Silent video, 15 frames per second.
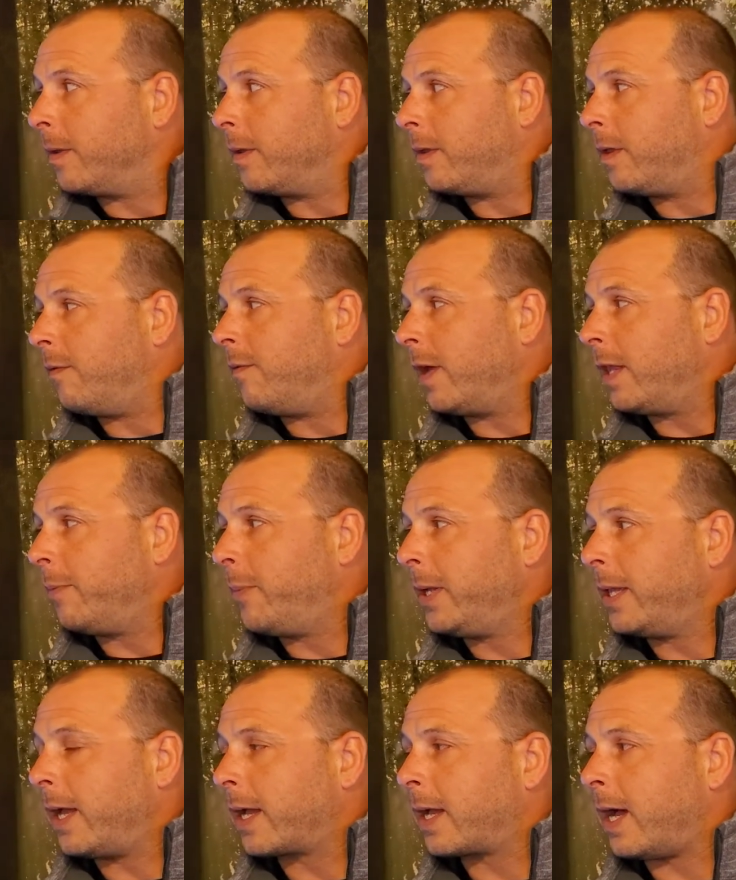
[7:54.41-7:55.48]
developing
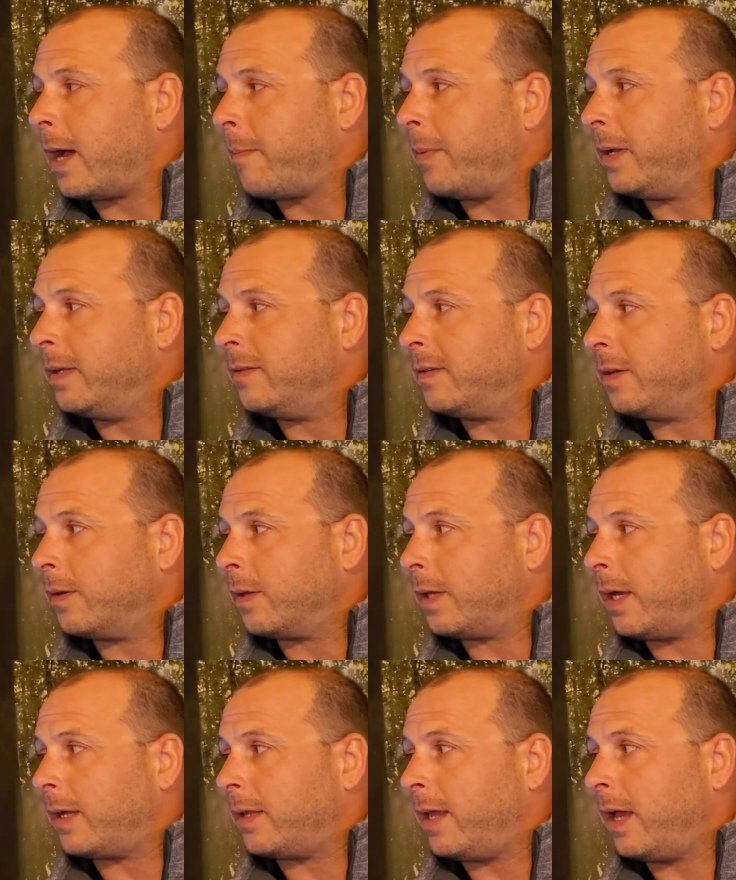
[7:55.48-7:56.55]
that competency on
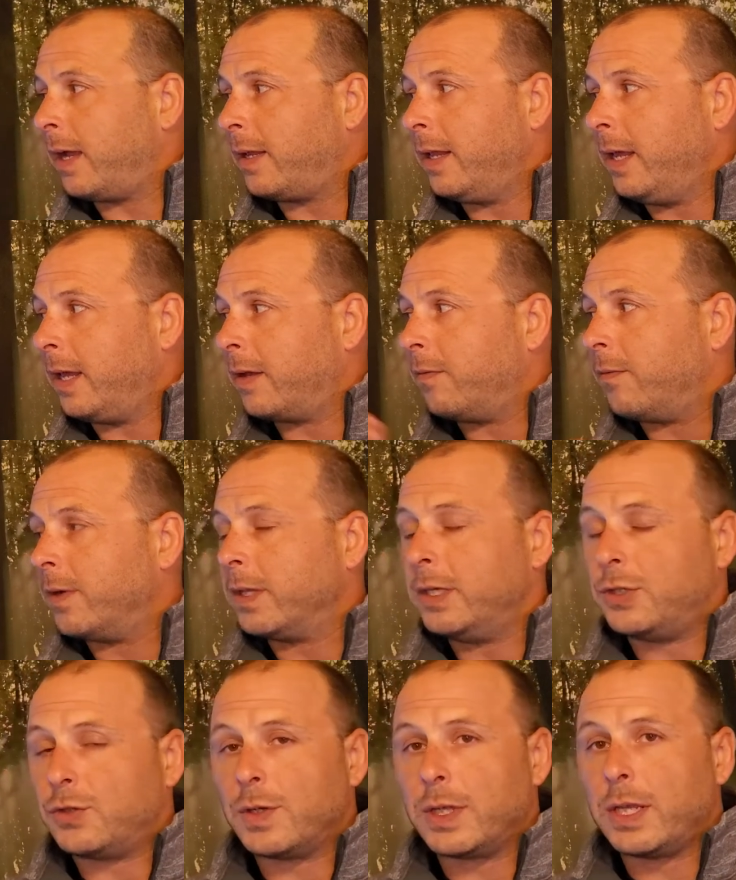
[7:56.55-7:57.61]
that technique and really
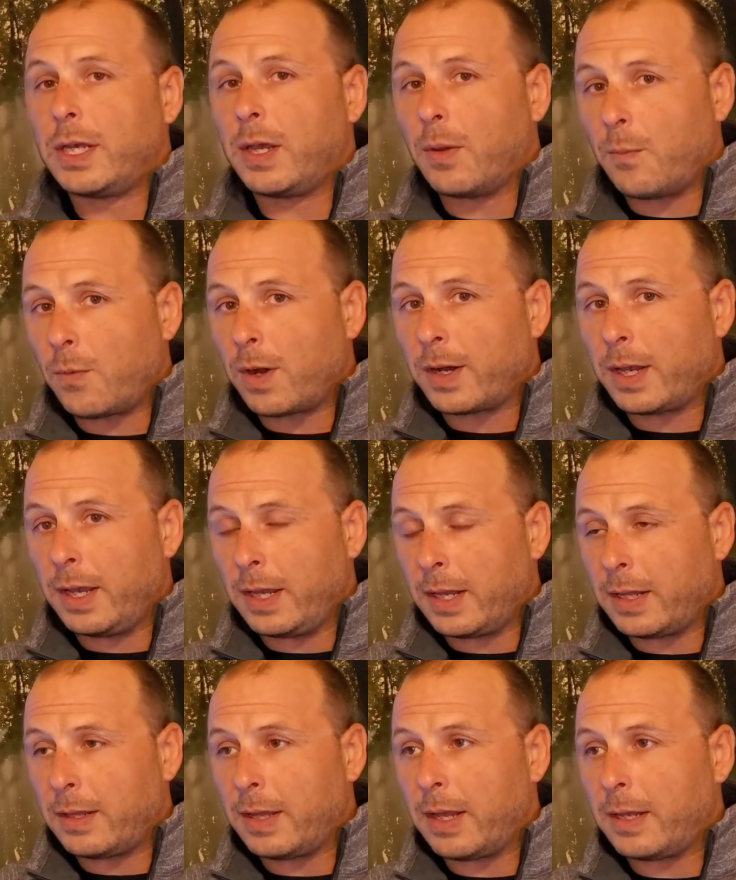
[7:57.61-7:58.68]
drilling and working
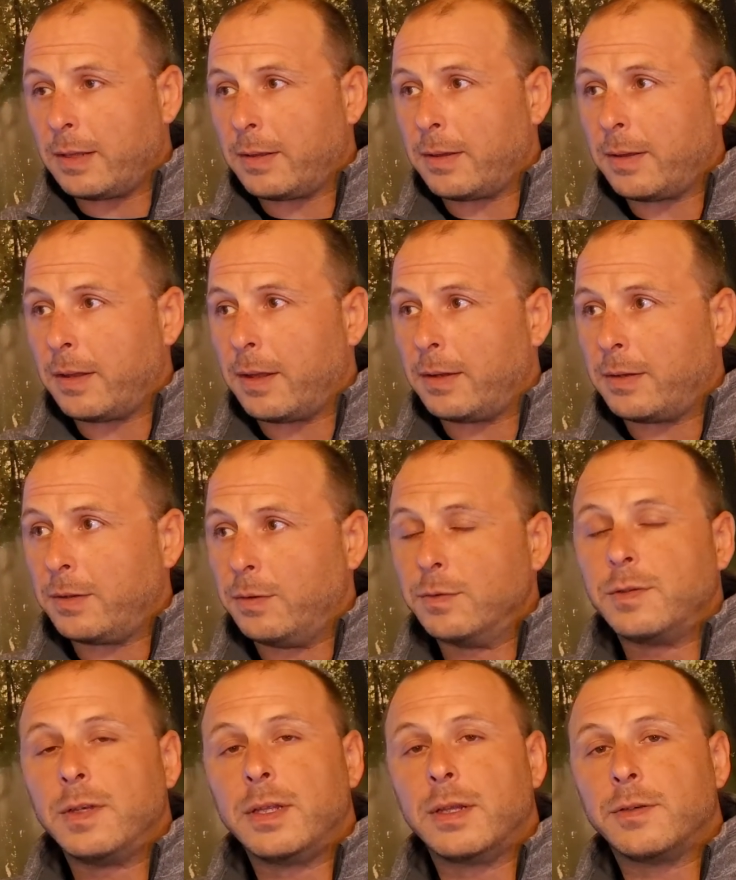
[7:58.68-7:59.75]
and
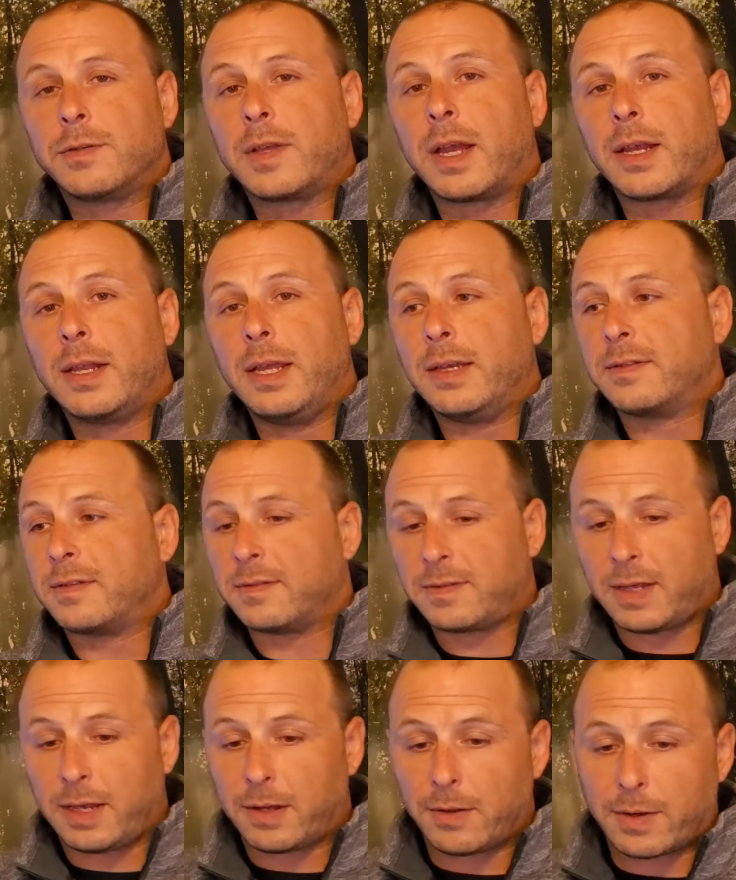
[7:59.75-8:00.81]
using those techniques and
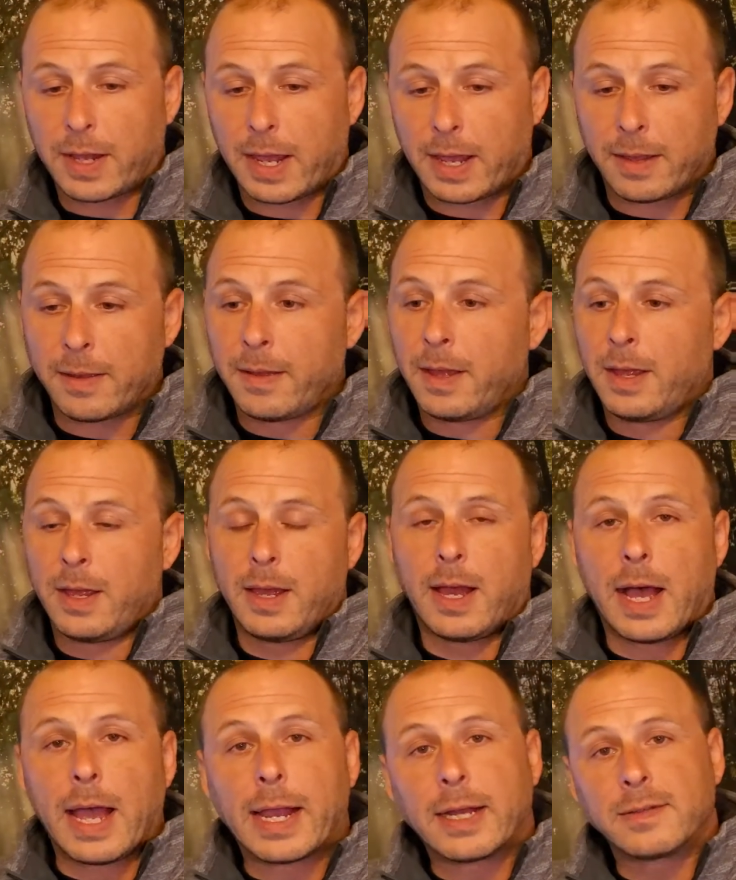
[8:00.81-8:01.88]
saying, okay, I got